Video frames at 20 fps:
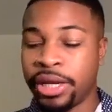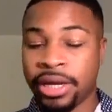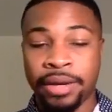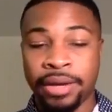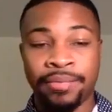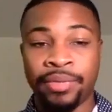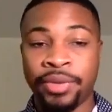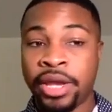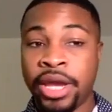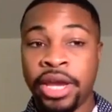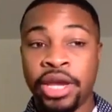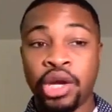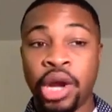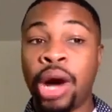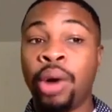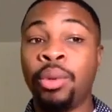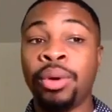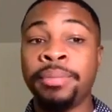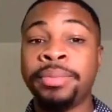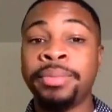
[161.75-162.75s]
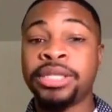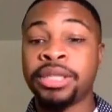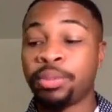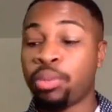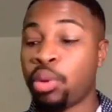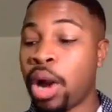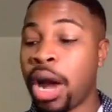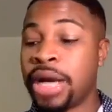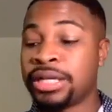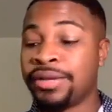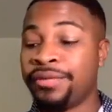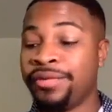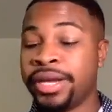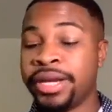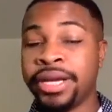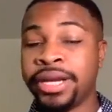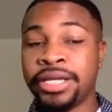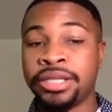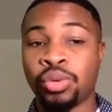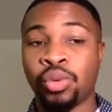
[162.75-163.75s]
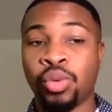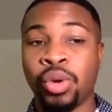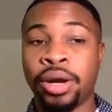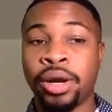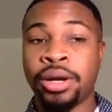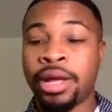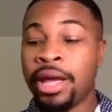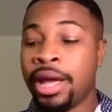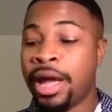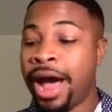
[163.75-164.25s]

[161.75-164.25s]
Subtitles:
And, I wouldn't be surprised if he gets one.